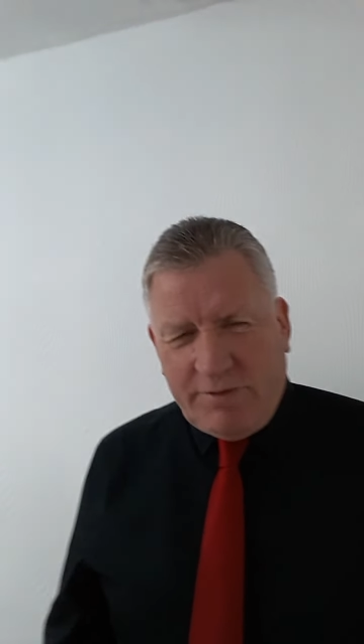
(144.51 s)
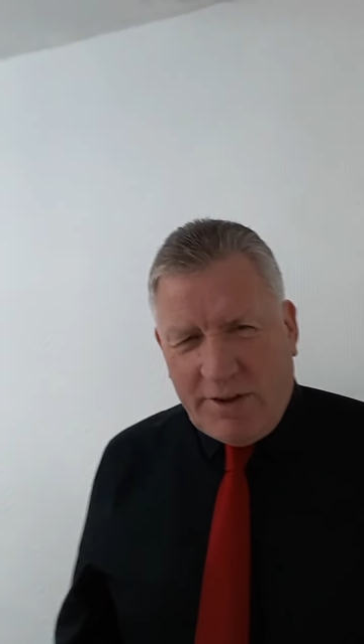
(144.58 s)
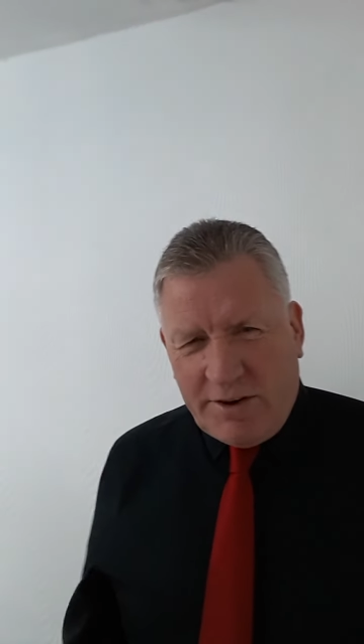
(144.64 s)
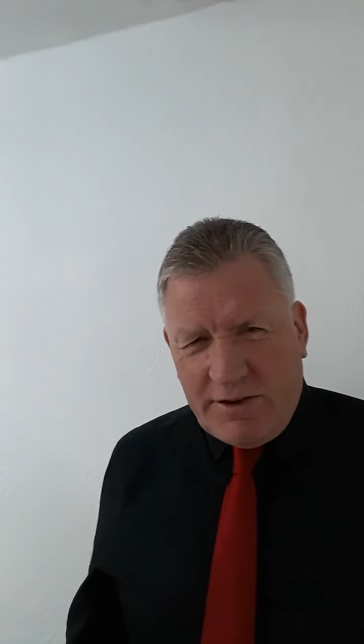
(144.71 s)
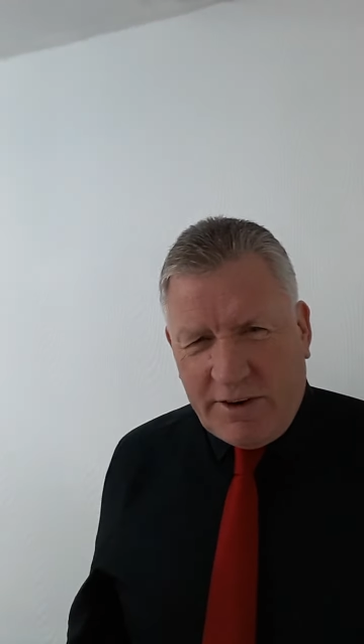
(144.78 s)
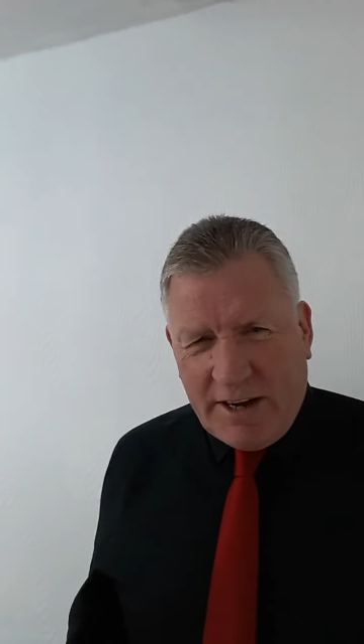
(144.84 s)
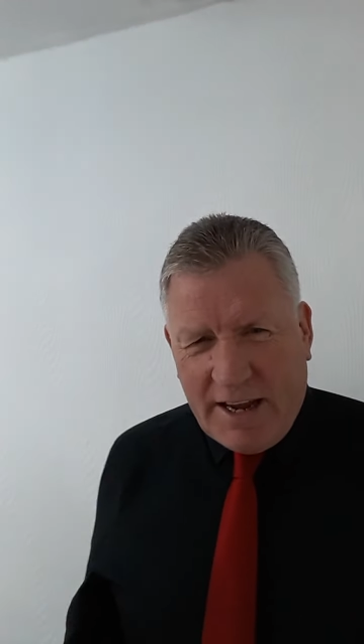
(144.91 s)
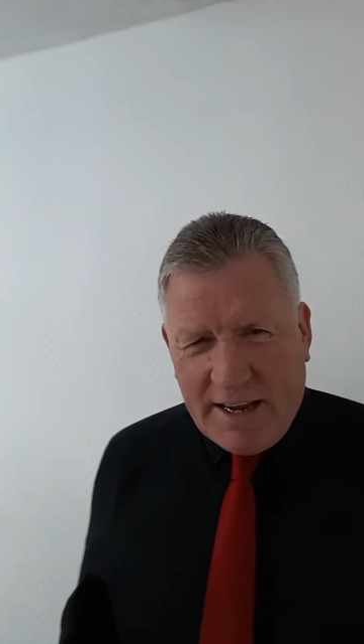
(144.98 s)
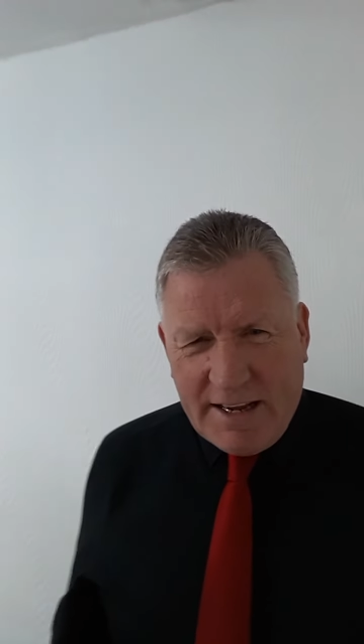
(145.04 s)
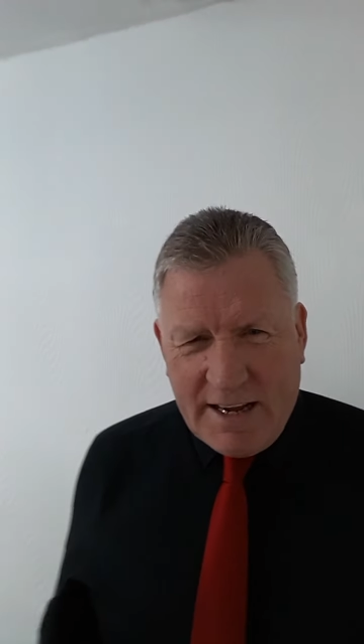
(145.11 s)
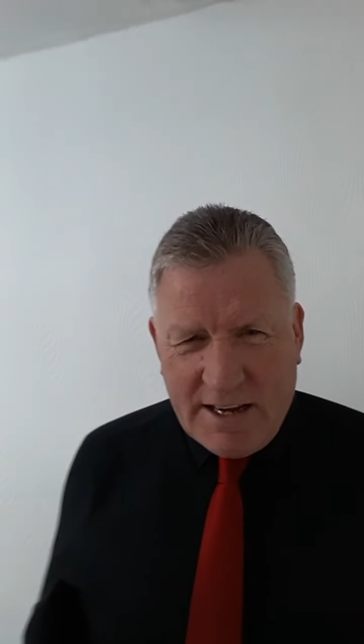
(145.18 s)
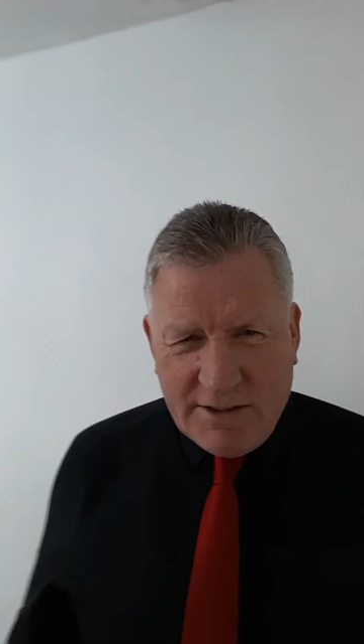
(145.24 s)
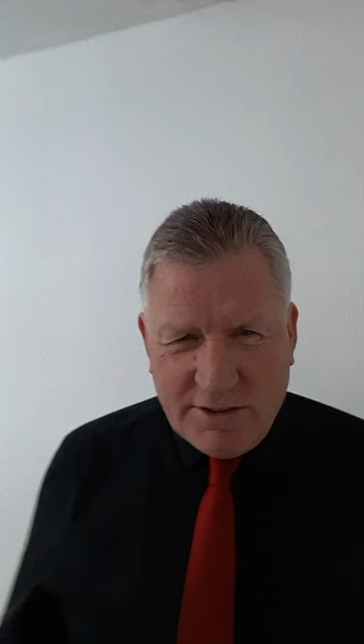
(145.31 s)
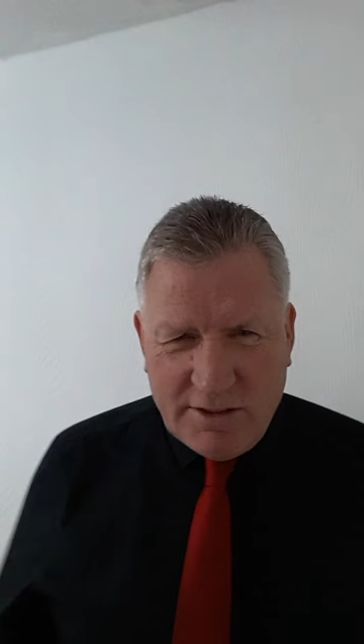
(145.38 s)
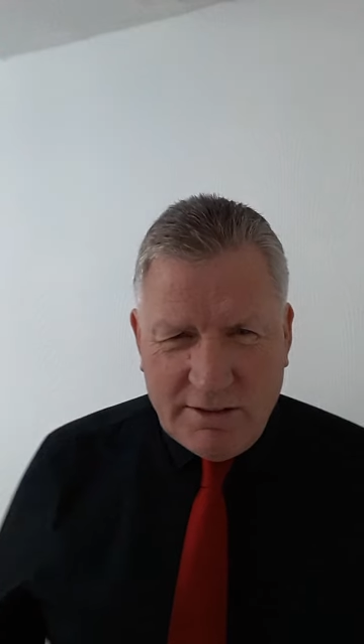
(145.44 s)
Fotheringay
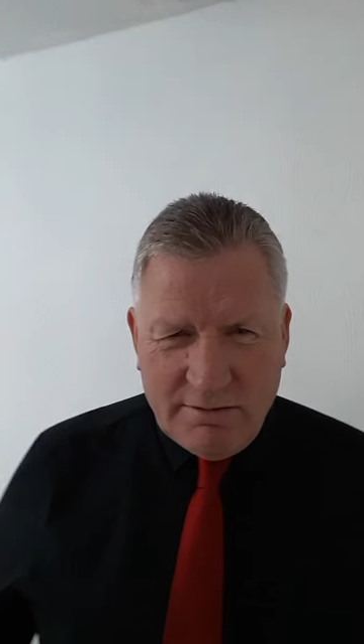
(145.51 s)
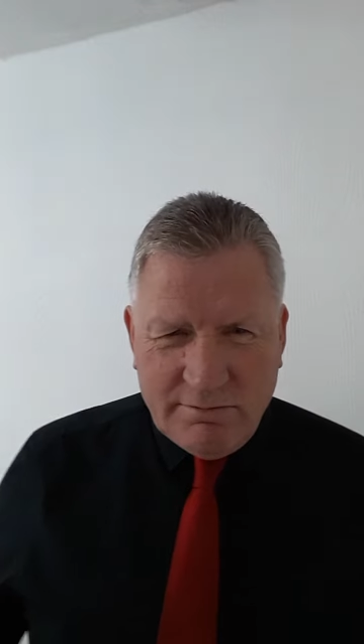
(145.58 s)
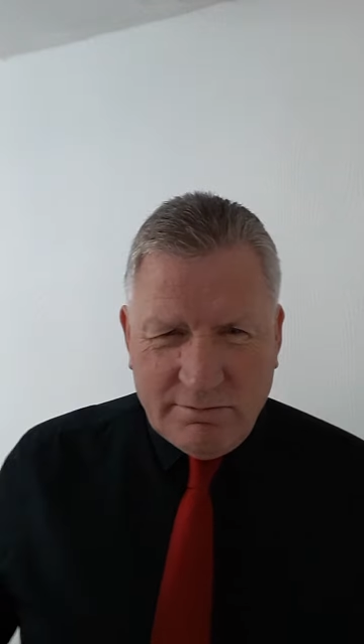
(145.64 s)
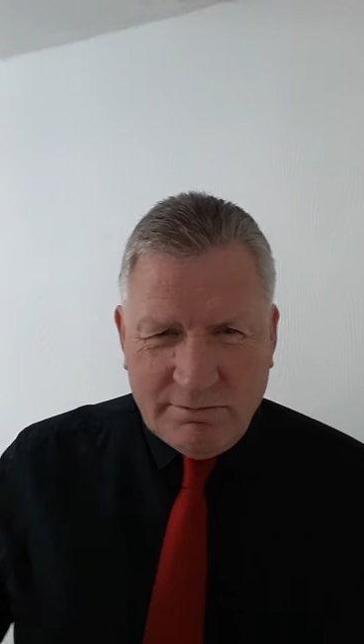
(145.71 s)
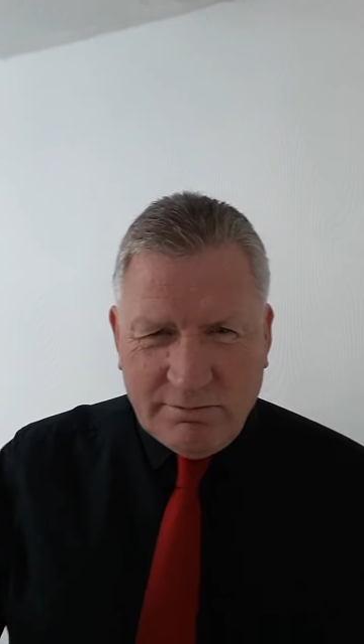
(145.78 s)
Castle,